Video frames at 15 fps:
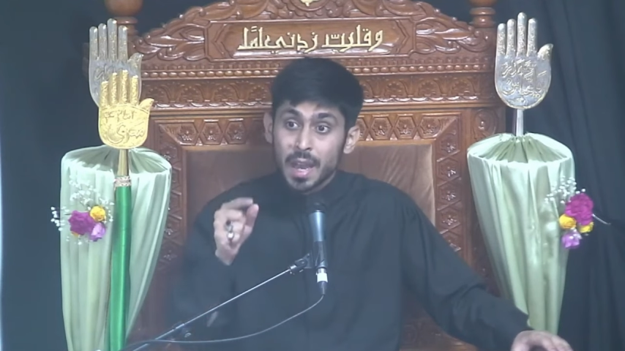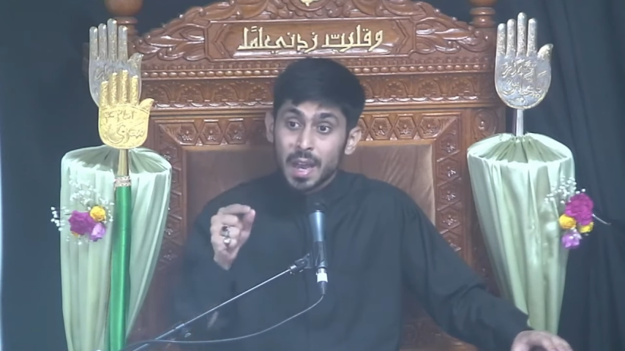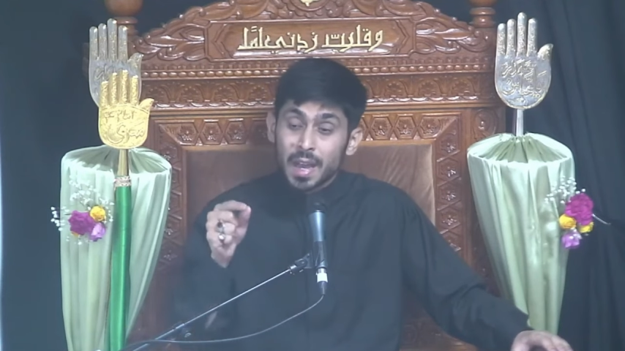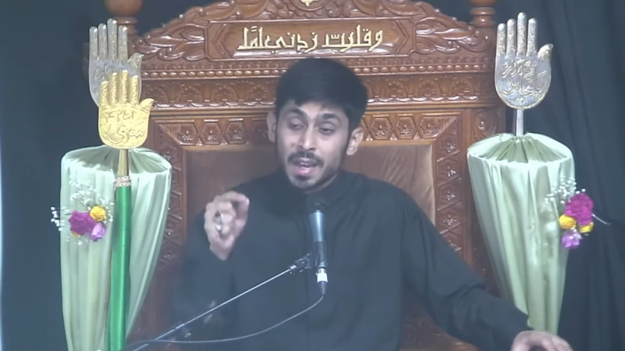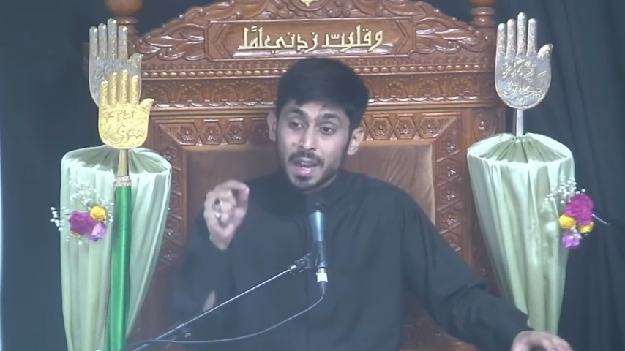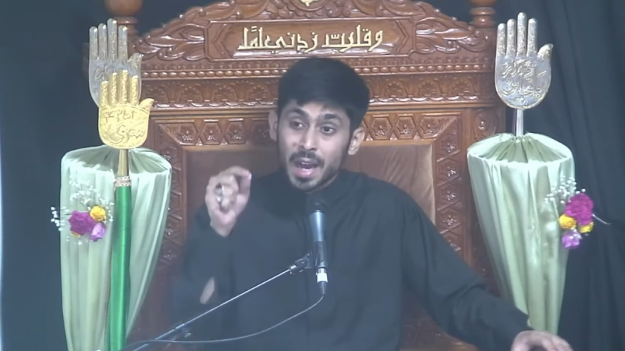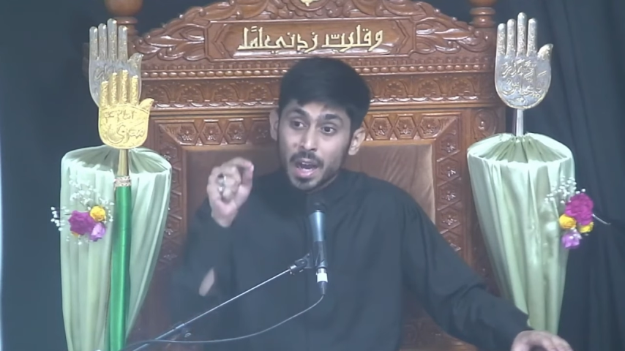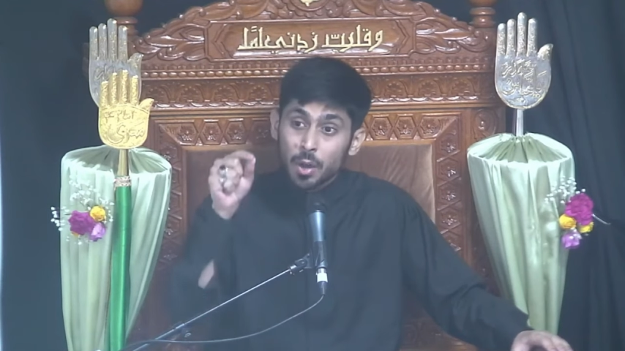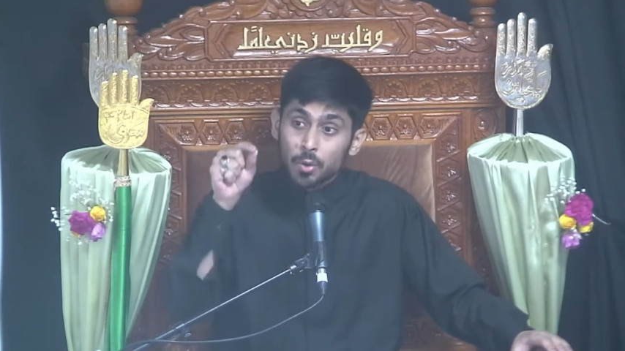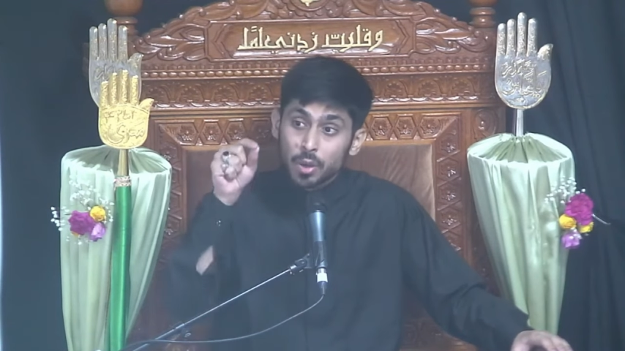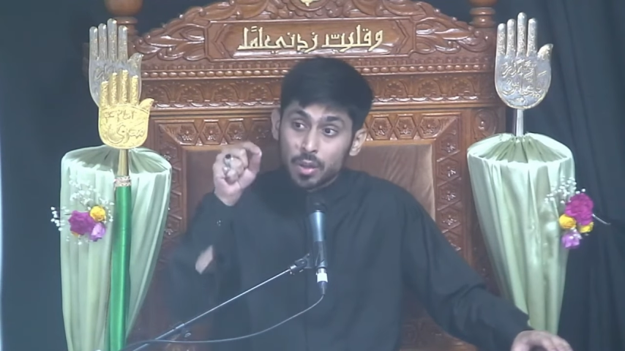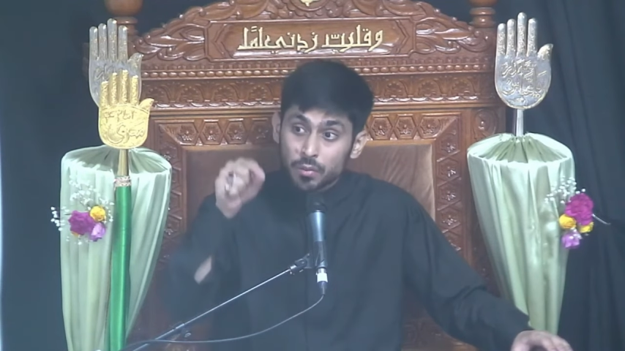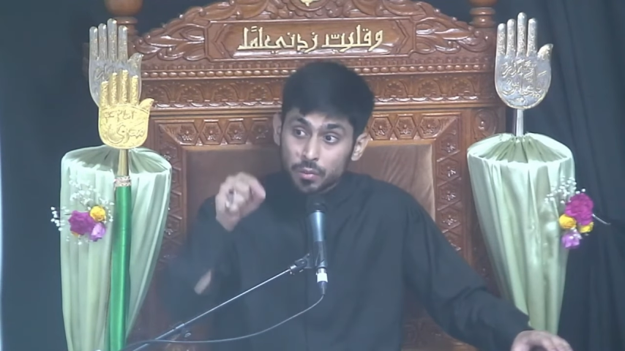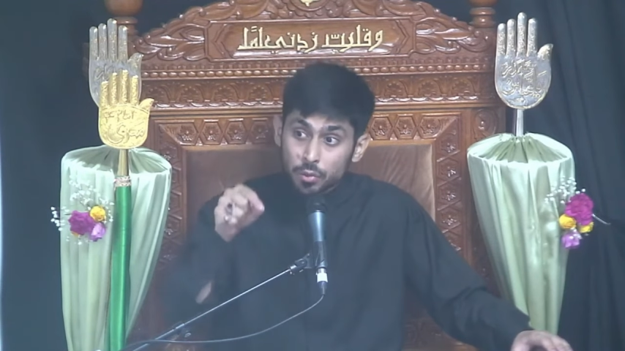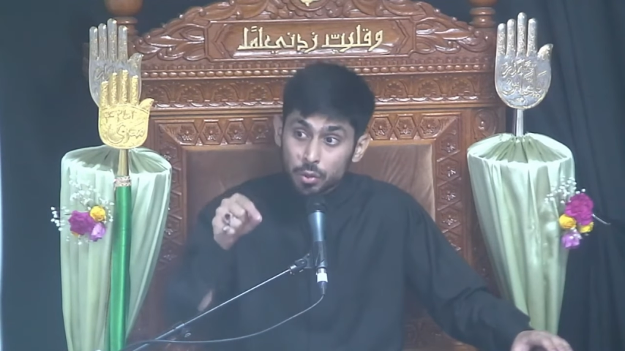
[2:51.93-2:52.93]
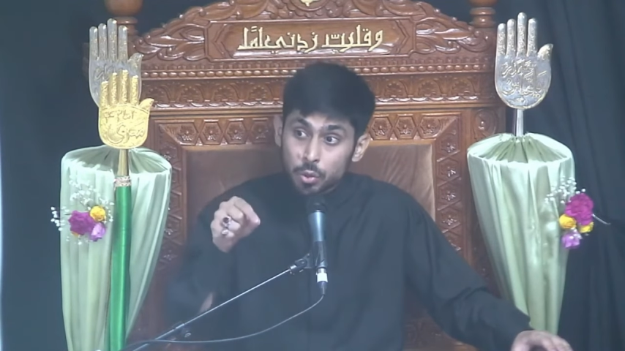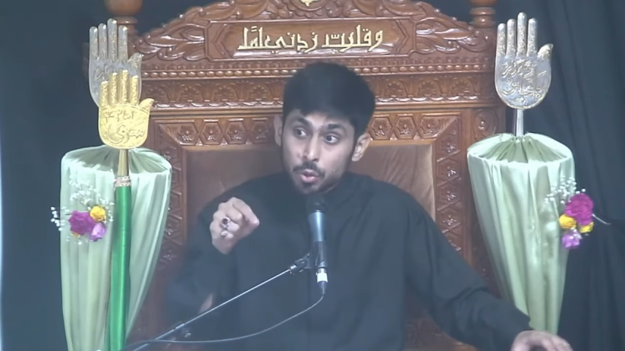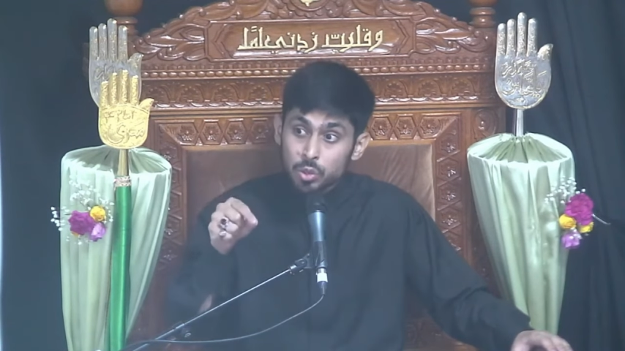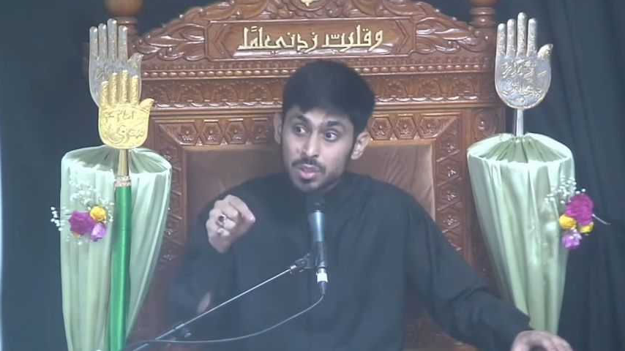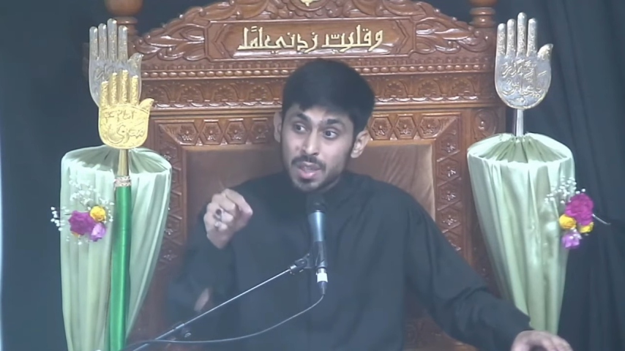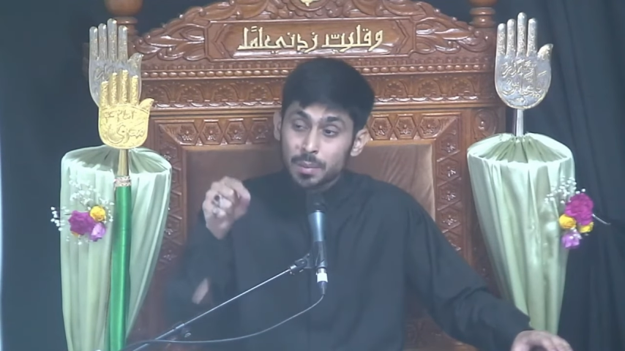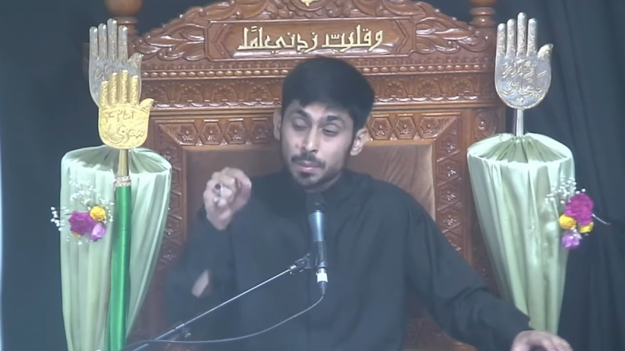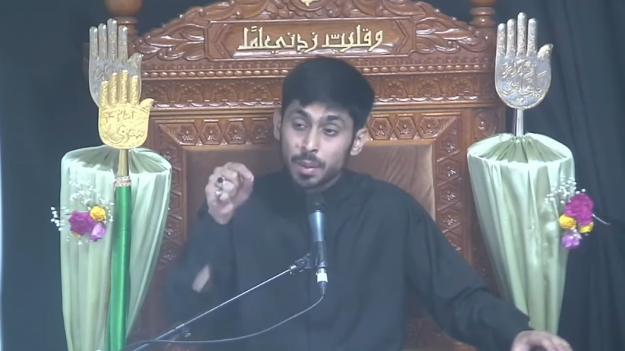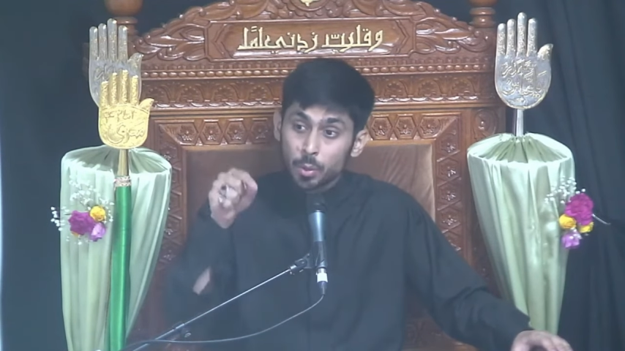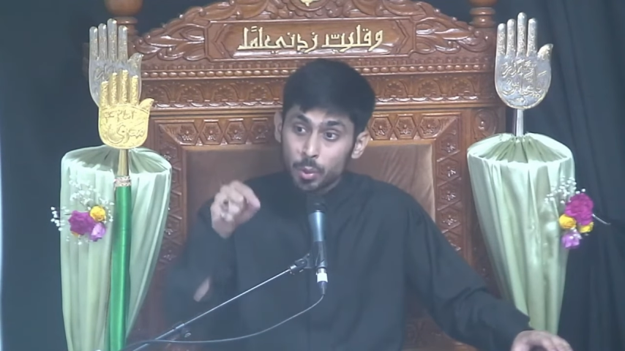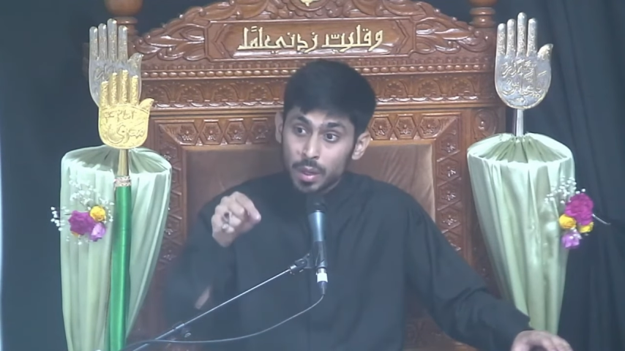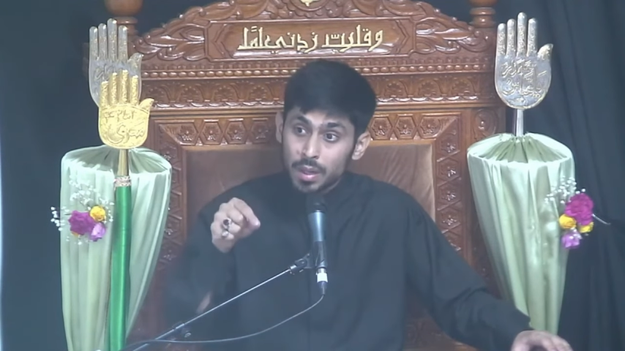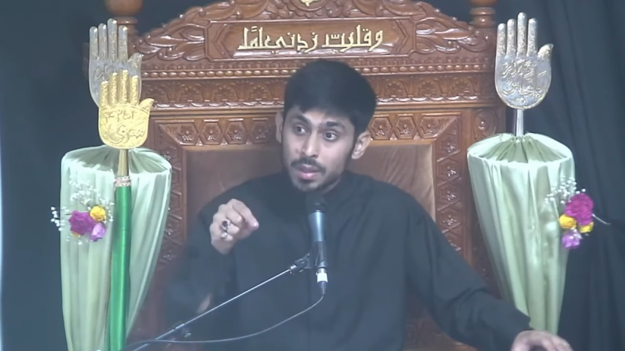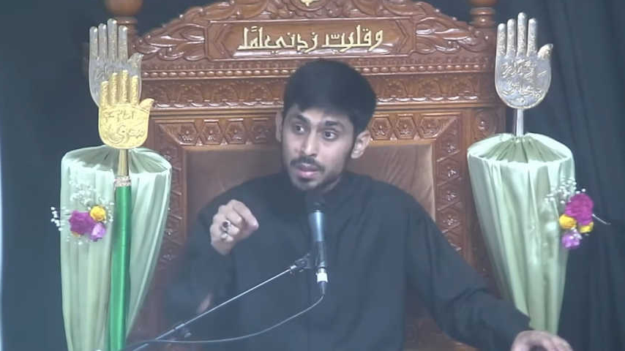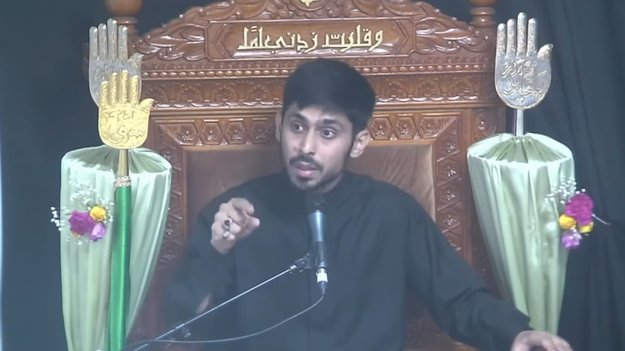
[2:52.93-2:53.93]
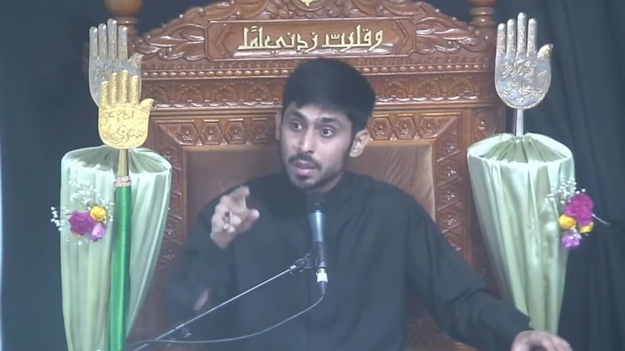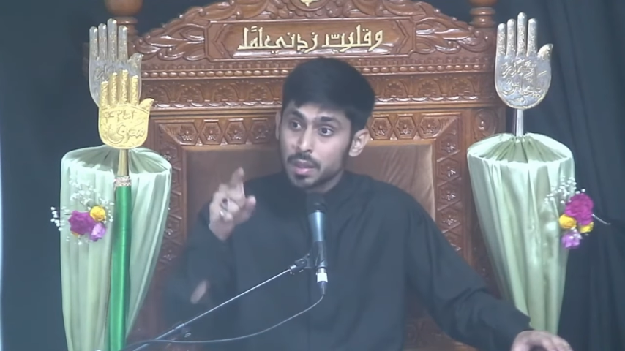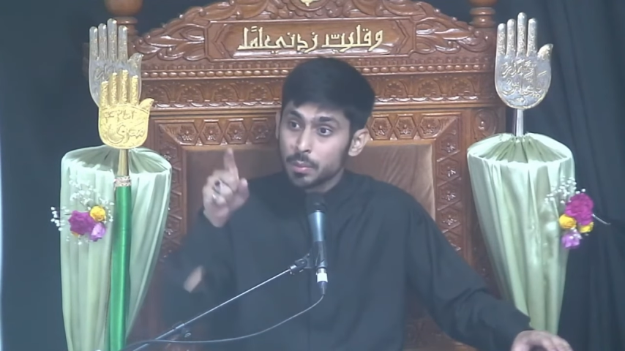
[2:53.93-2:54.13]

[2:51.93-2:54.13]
and how confused and bewildered